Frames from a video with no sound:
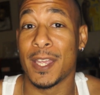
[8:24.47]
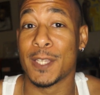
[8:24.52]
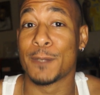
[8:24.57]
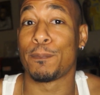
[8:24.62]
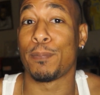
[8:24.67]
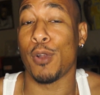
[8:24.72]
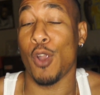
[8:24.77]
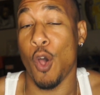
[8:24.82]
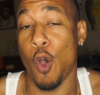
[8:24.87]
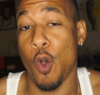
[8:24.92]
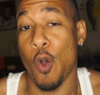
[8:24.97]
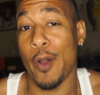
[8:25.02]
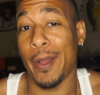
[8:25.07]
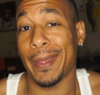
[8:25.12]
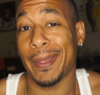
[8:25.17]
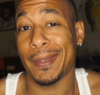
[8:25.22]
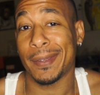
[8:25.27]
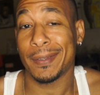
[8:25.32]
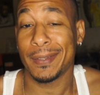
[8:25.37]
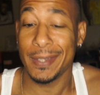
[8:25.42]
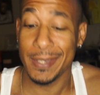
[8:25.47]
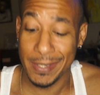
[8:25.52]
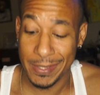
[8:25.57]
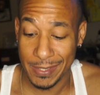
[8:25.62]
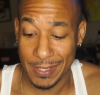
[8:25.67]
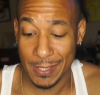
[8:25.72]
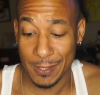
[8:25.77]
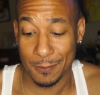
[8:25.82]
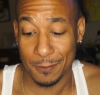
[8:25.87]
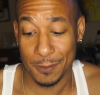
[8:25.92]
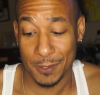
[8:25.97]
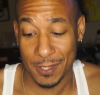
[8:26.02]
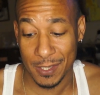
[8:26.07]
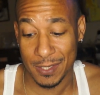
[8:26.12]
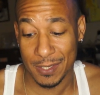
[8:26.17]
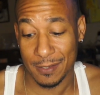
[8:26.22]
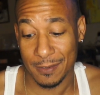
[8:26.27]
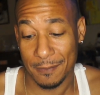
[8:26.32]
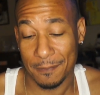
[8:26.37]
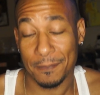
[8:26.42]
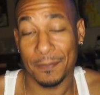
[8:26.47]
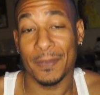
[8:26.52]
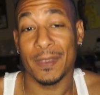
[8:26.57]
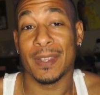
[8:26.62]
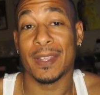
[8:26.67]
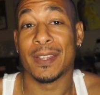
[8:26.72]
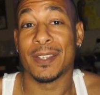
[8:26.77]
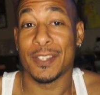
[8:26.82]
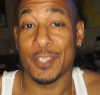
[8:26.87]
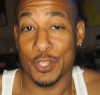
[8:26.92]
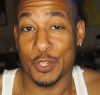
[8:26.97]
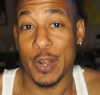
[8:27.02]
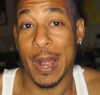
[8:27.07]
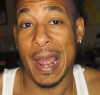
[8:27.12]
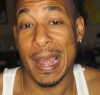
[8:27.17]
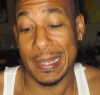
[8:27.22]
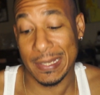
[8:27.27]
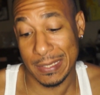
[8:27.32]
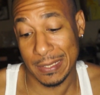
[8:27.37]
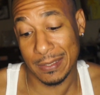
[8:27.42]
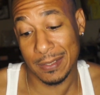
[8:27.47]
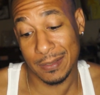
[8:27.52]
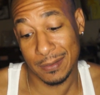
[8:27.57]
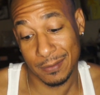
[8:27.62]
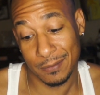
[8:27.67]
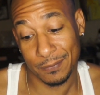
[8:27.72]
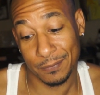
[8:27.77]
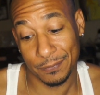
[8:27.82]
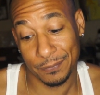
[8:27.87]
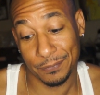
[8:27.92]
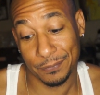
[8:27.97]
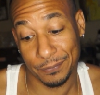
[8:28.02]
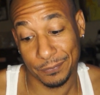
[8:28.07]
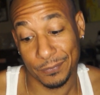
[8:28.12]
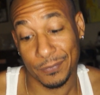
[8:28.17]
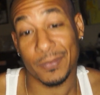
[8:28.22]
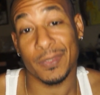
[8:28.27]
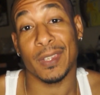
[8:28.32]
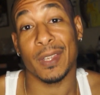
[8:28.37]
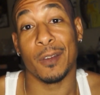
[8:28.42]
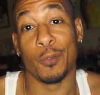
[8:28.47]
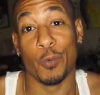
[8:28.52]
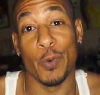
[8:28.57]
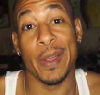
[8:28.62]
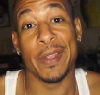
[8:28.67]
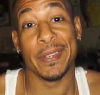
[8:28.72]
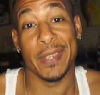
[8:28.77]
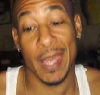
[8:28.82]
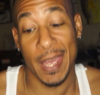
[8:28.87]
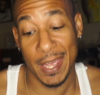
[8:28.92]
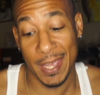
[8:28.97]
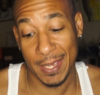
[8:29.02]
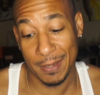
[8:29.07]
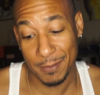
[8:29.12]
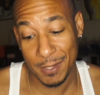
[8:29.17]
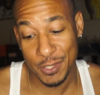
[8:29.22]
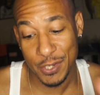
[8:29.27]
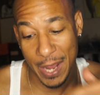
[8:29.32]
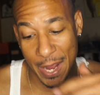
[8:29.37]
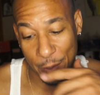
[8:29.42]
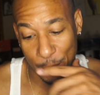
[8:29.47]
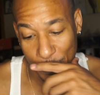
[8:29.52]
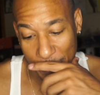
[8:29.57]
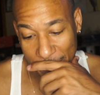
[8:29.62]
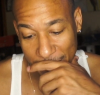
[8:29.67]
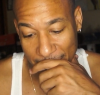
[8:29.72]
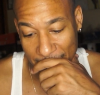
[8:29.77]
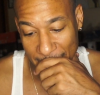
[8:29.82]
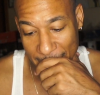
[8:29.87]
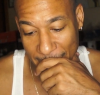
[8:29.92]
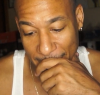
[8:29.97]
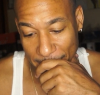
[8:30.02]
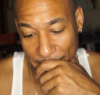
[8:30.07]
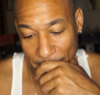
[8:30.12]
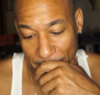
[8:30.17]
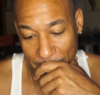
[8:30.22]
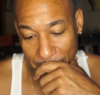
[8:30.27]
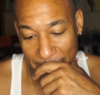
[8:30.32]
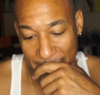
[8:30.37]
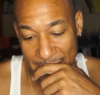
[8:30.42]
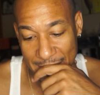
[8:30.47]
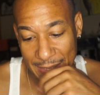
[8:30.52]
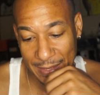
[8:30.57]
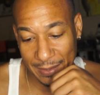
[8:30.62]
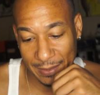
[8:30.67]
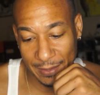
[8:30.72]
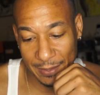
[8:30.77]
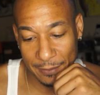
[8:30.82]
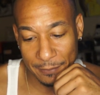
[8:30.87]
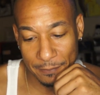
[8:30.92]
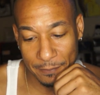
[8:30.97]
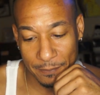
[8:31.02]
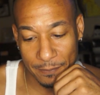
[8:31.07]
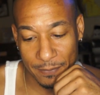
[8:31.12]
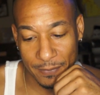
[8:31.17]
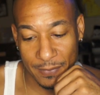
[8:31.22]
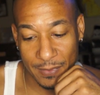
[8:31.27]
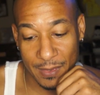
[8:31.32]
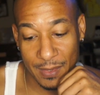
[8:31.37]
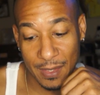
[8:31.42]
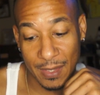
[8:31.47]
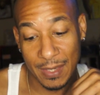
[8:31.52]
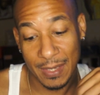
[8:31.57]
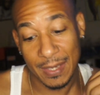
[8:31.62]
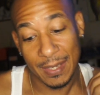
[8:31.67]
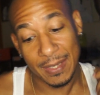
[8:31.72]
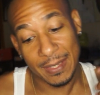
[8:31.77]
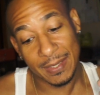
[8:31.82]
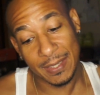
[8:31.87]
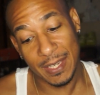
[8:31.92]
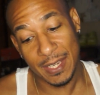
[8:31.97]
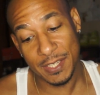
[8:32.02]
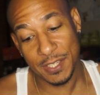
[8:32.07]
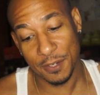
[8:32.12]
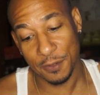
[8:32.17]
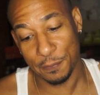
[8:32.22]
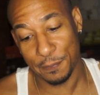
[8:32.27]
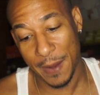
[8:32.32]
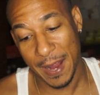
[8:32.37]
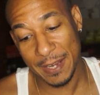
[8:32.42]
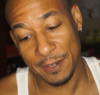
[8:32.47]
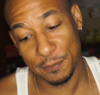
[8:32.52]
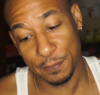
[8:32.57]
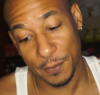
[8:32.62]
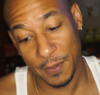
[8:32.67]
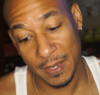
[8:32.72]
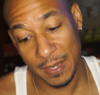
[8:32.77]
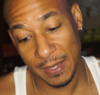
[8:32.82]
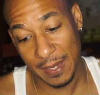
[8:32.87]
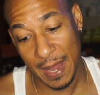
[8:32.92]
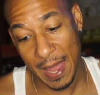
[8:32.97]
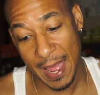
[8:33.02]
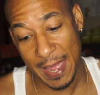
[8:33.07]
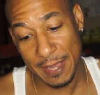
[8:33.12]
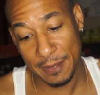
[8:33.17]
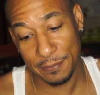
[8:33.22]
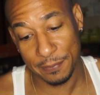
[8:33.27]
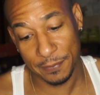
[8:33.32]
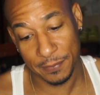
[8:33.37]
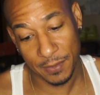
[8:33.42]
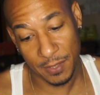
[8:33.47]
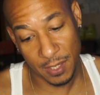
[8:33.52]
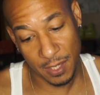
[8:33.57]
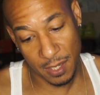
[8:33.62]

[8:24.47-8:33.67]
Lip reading: ploy. He's just trying to run game. He's trying to run game, basically. Keisha fighting for her life.